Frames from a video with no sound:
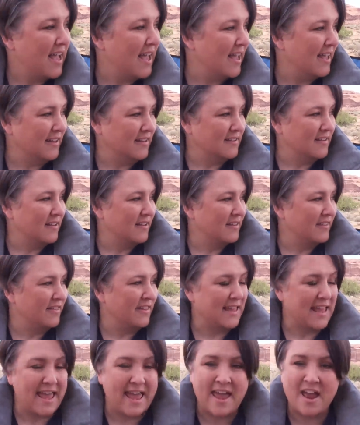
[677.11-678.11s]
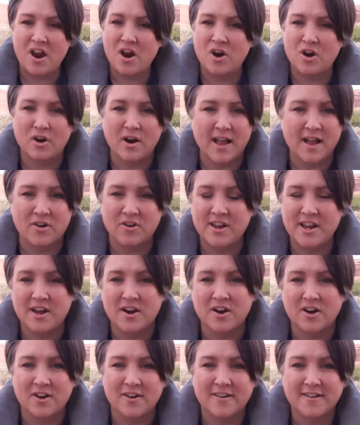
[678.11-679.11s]
And the air out
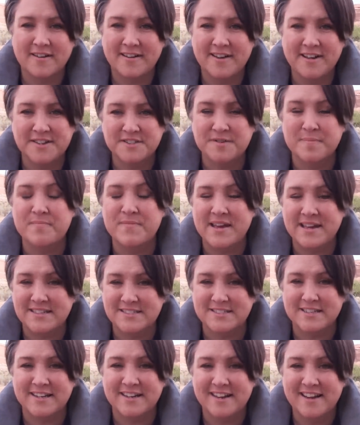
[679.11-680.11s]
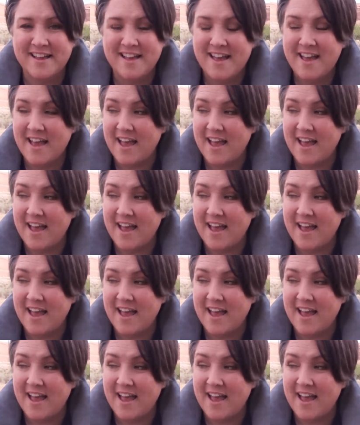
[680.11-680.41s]
here is amazing.